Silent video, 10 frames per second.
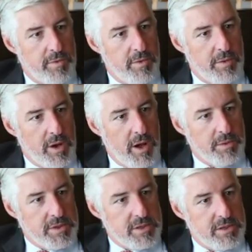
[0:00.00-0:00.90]
for when I
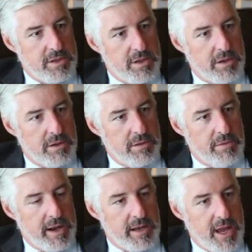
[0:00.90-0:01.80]
was uh,
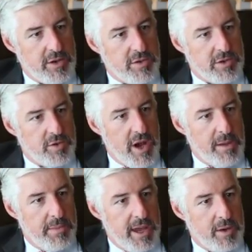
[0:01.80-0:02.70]
running National
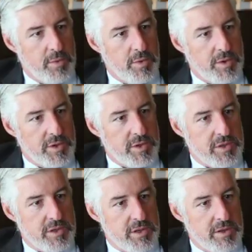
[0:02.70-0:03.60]
Australia Bank
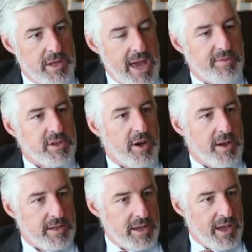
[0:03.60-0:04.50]
was the
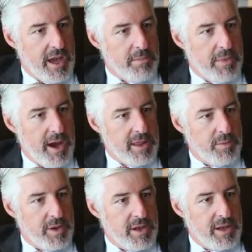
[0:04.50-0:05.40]
advertising campaign
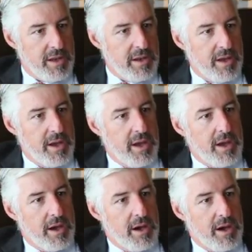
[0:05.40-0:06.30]
that we
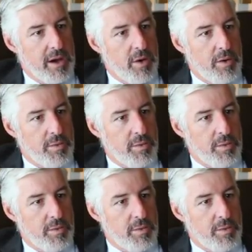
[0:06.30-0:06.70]
did, uh,